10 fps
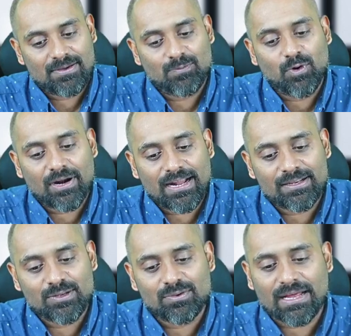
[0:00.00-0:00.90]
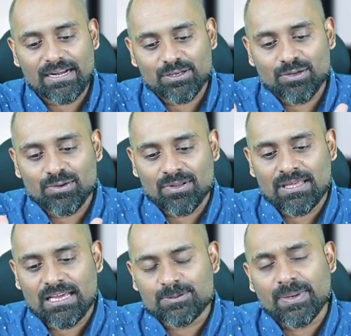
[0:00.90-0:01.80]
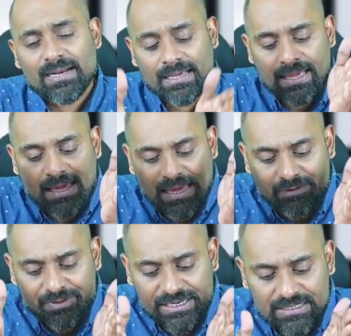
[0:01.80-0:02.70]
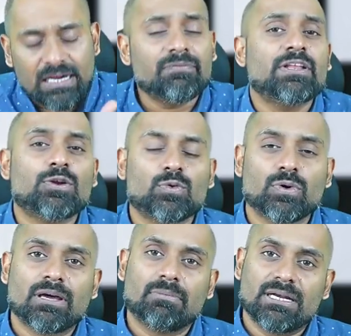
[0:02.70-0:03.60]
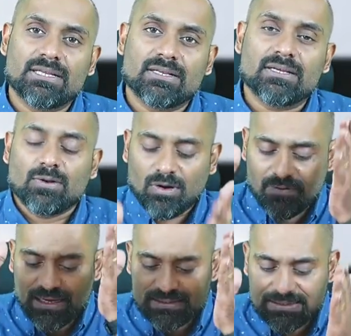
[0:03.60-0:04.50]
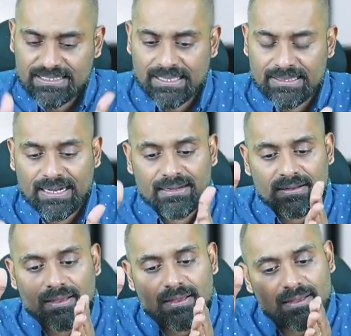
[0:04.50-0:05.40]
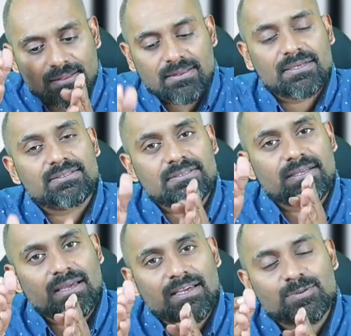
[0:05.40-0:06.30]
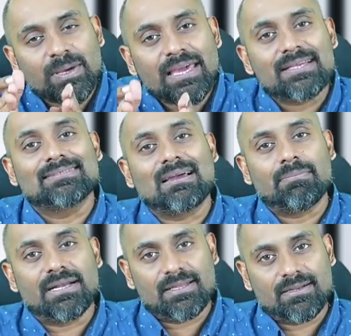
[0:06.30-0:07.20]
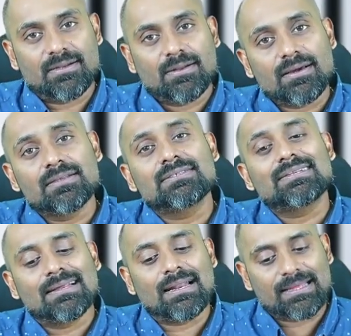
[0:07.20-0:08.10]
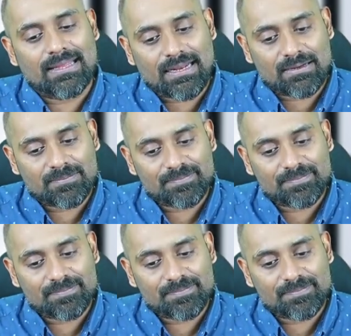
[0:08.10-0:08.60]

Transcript: What attitude? Attitude on the aspect, every time when you're doing a material, always think that this is my exam material. Consider like that.